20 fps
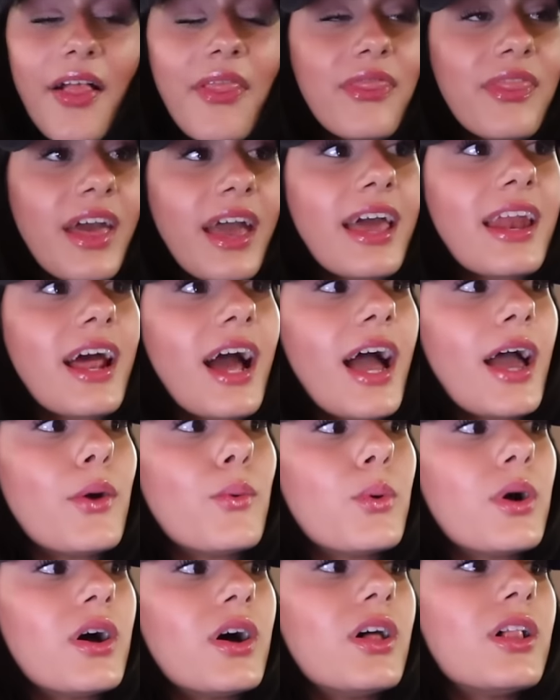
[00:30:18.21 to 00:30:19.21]
And then I
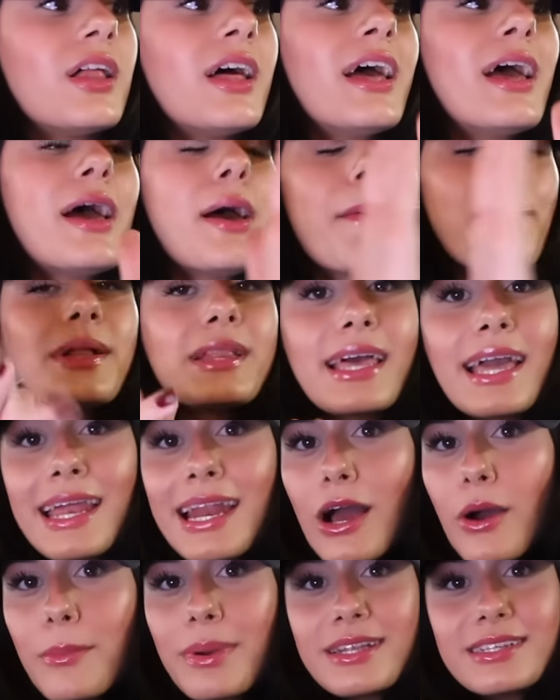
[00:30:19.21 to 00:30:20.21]
will plan
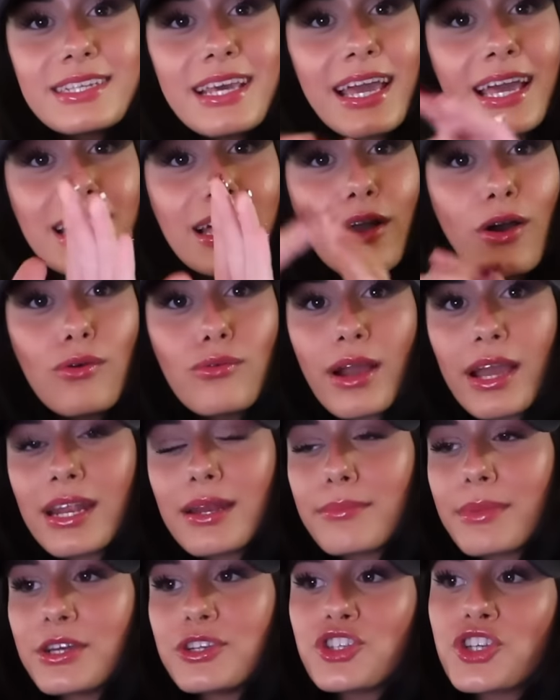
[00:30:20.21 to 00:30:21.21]
out my day, like I'll write
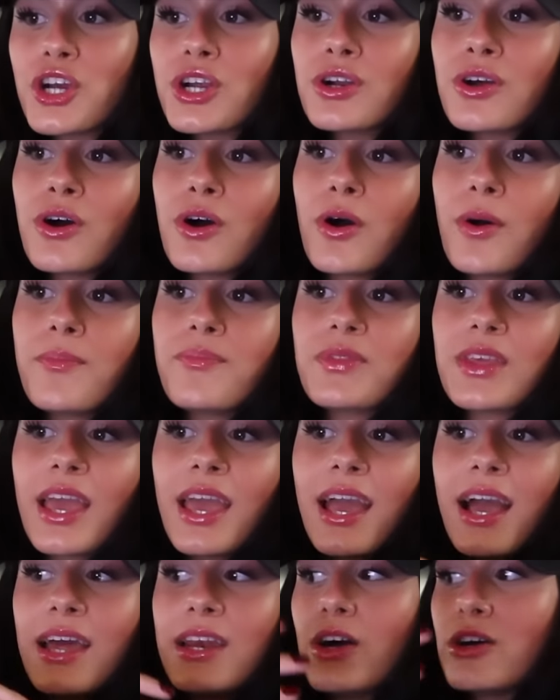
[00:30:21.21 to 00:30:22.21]
in my journal
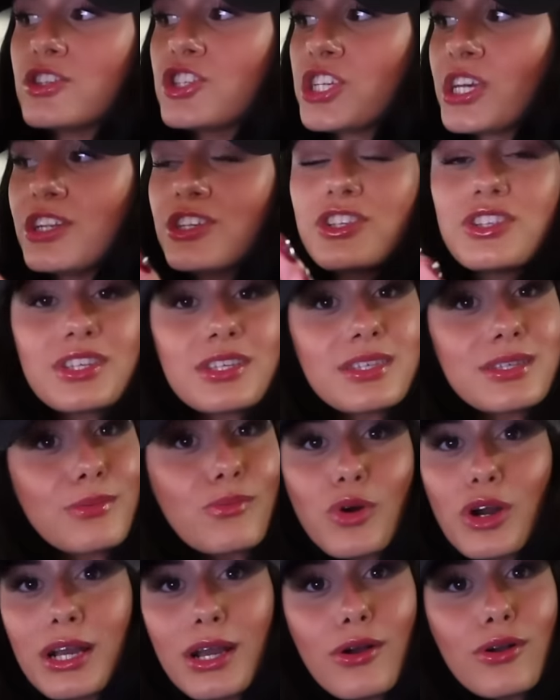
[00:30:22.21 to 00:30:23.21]
and I'll change into some
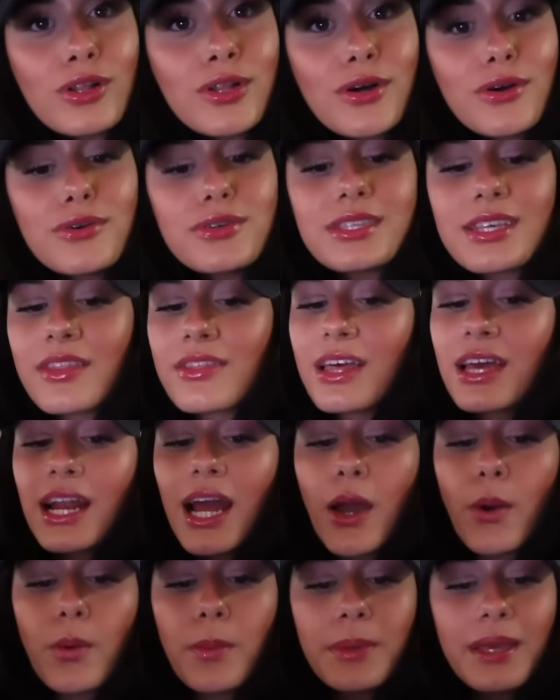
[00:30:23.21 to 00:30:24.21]
workout clothes, and then
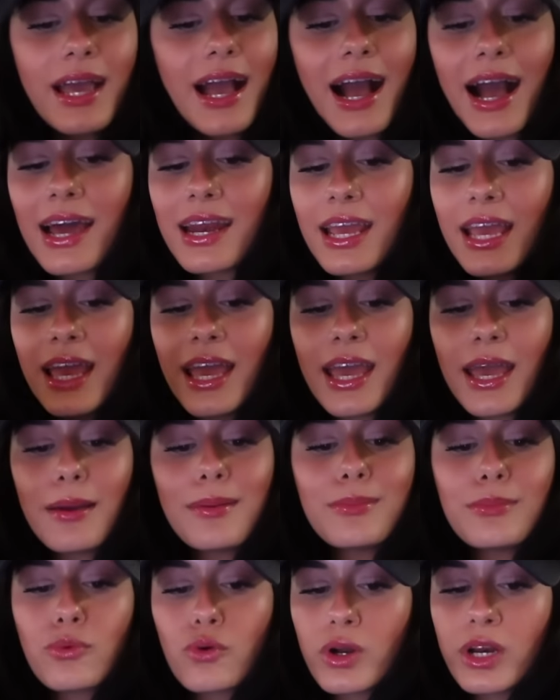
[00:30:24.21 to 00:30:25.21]
I will be at a
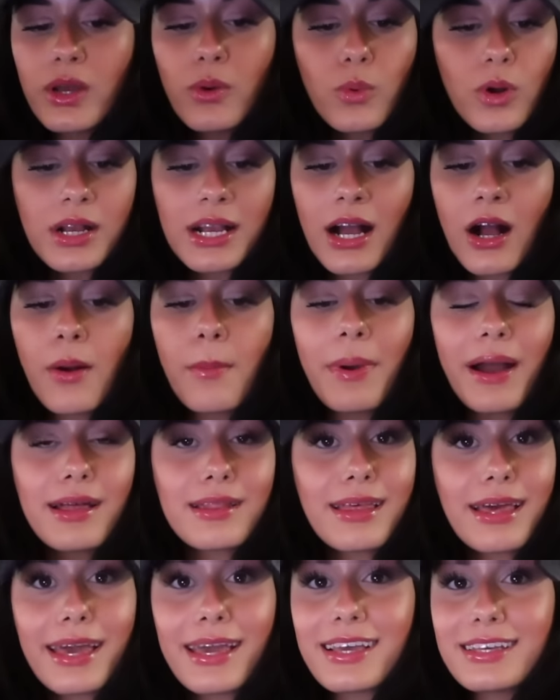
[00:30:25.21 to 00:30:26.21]
morning workout by
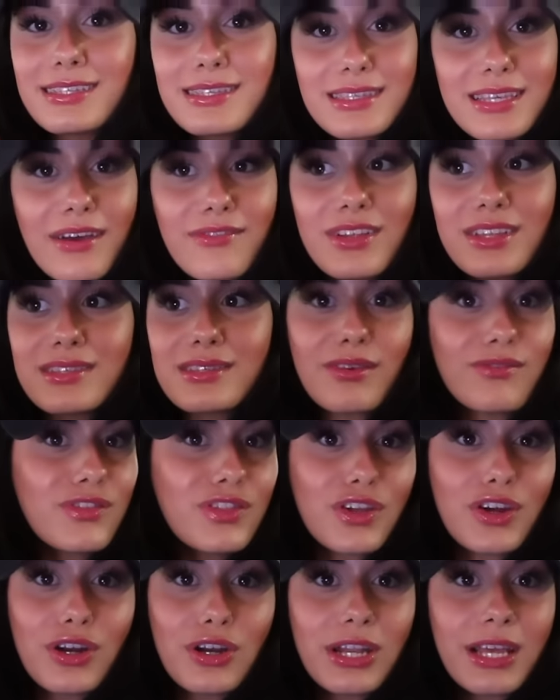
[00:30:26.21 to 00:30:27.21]
like 7
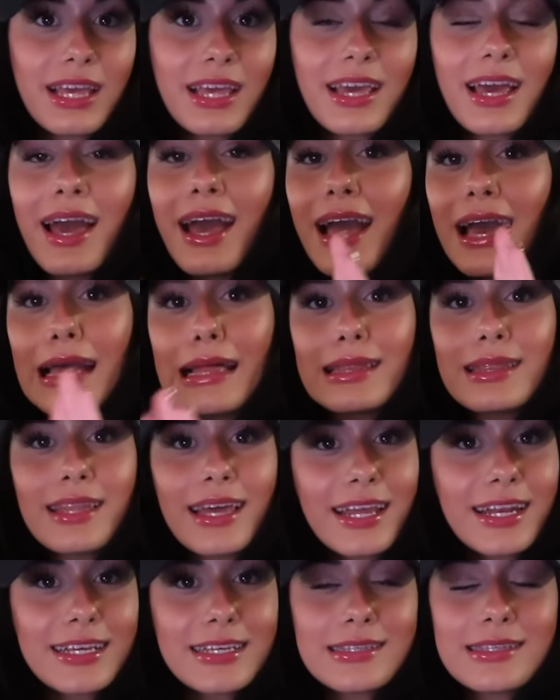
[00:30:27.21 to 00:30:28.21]
7:30,
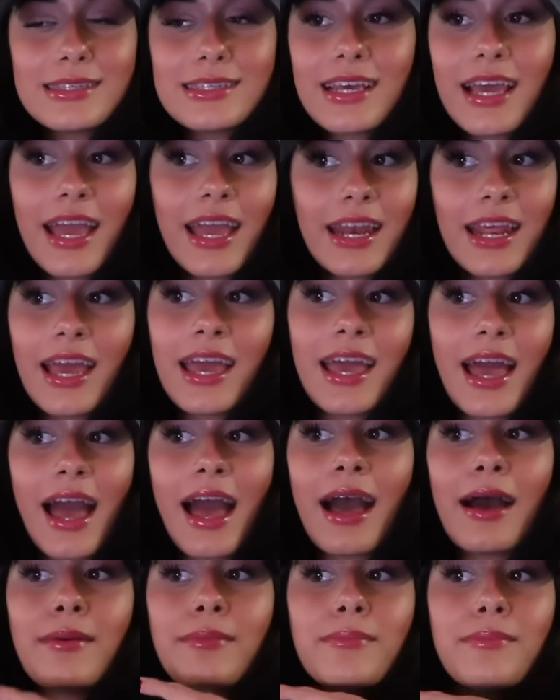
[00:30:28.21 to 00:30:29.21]
latest 8
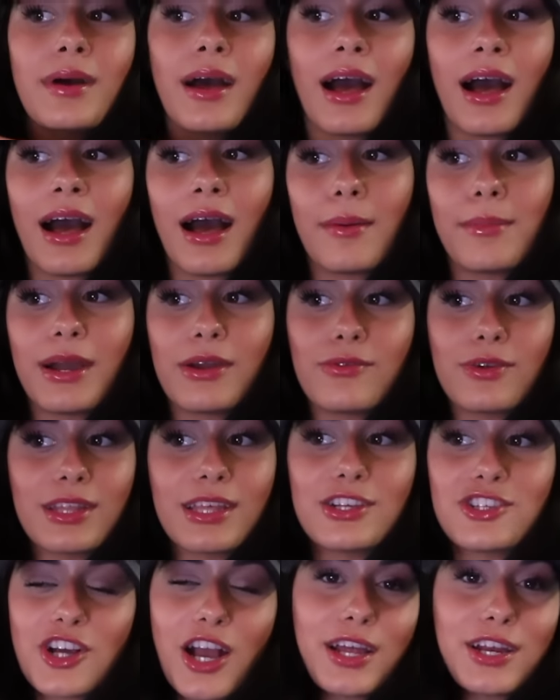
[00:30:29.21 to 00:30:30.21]
a.m. I
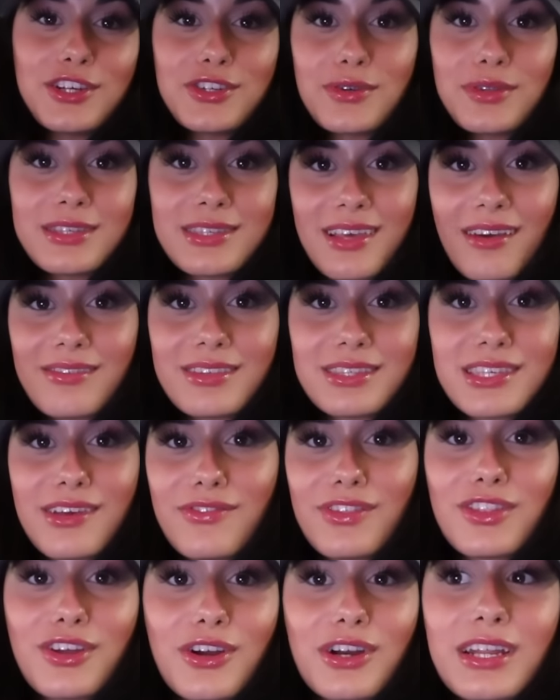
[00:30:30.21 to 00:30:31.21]
really try to do the 7
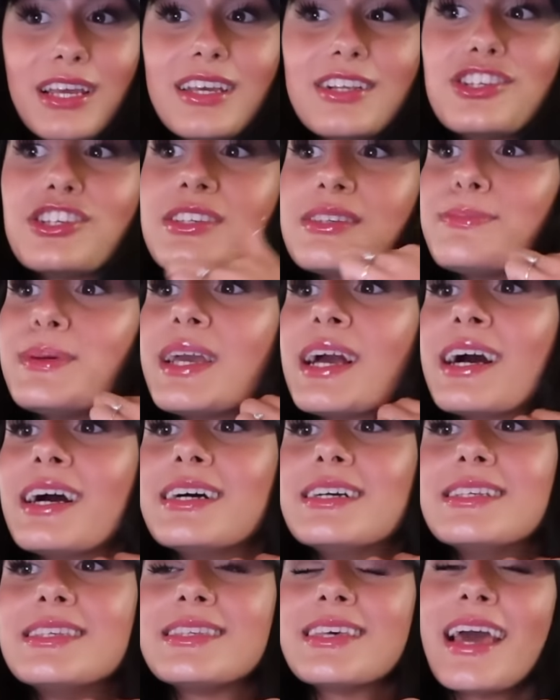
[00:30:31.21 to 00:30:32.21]
7:30 just
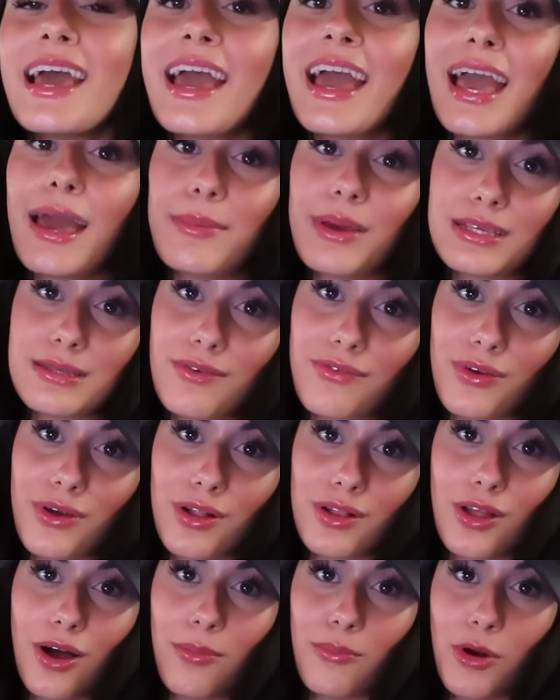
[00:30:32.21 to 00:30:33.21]
because it makes me feel
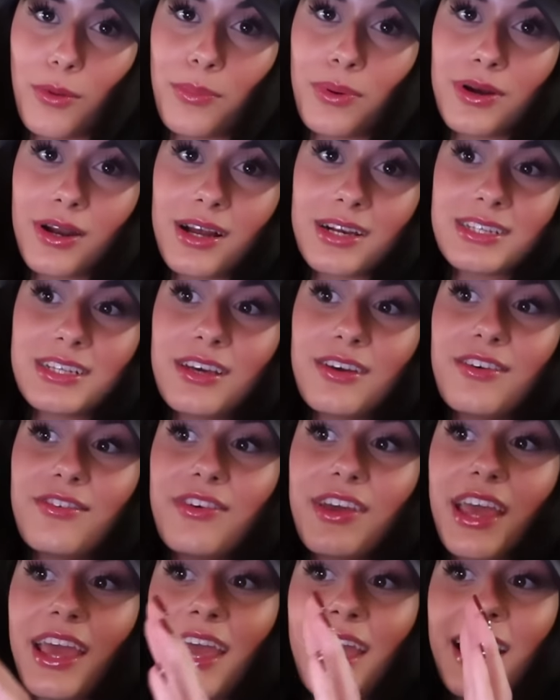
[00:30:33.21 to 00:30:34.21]
a lot more
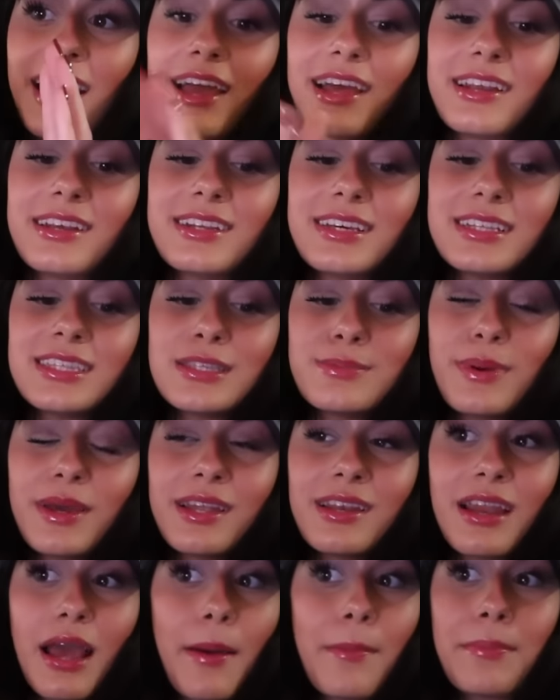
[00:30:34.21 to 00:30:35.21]
productive, and it's
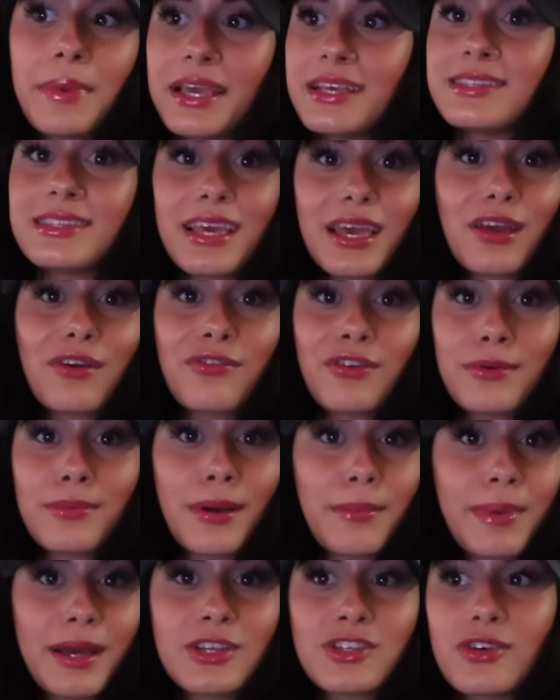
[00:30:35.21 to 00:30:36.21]
been amazing for
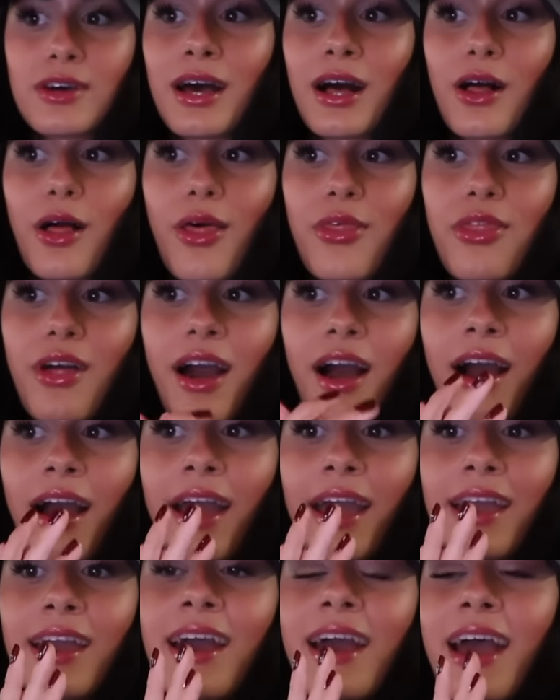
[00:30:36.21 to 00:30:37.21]
my mental health.
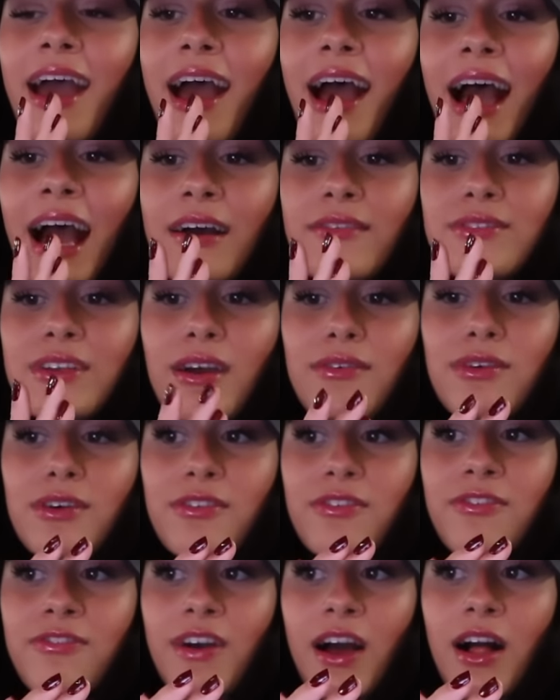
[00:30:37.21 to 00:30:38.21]
I have never
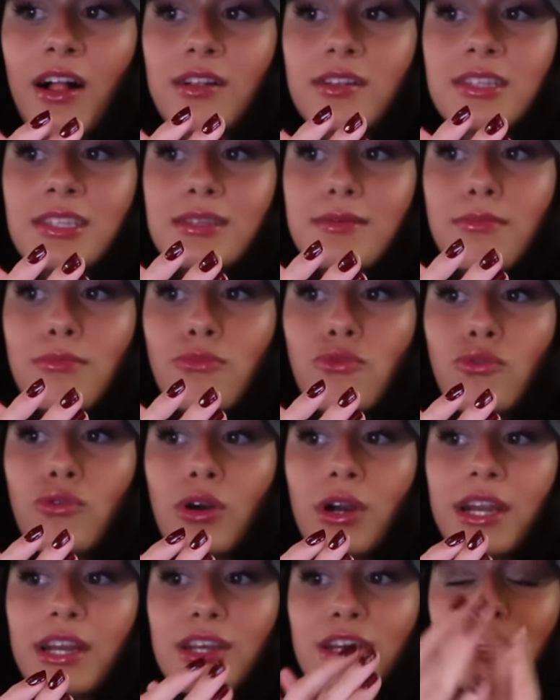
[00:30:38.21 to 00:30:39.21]
felt
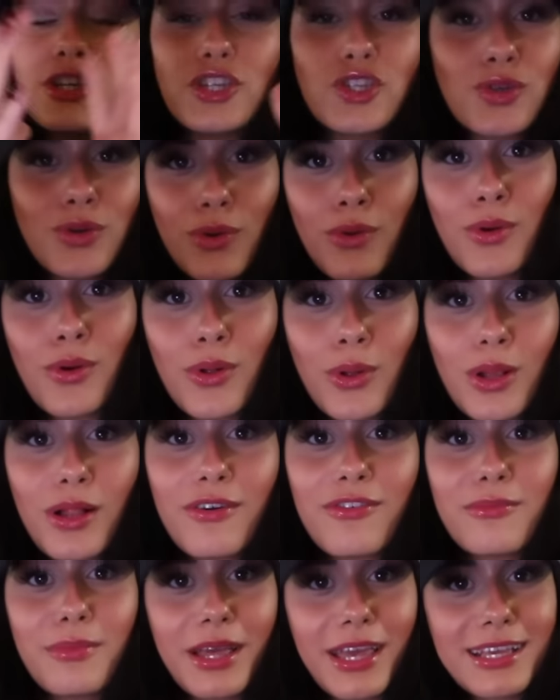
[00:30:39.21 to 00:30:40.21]
more in control
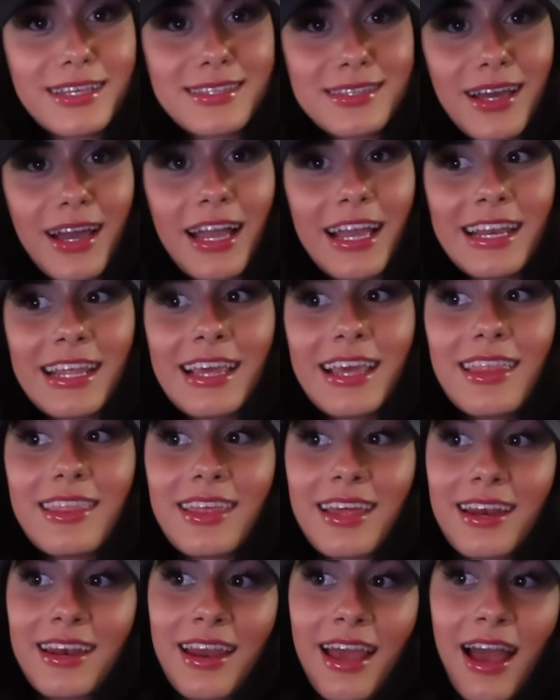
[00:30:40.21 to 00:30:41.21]
of my anxiety
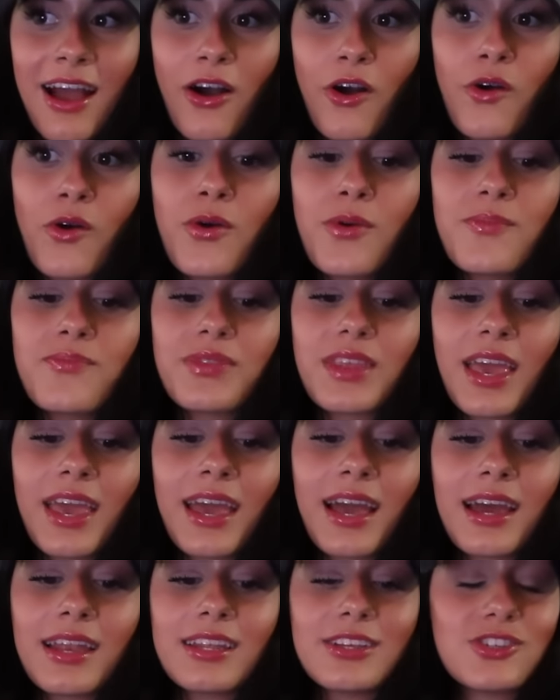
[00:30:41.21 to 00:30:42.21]
than now,
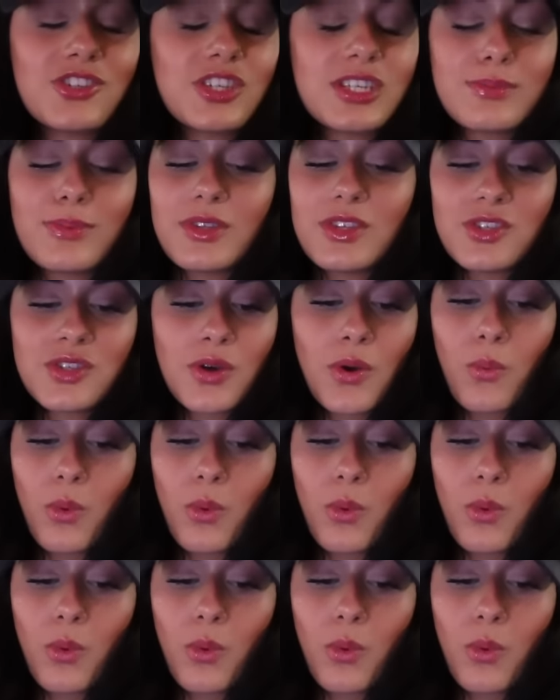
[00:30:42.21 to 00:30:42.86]
and it's just been so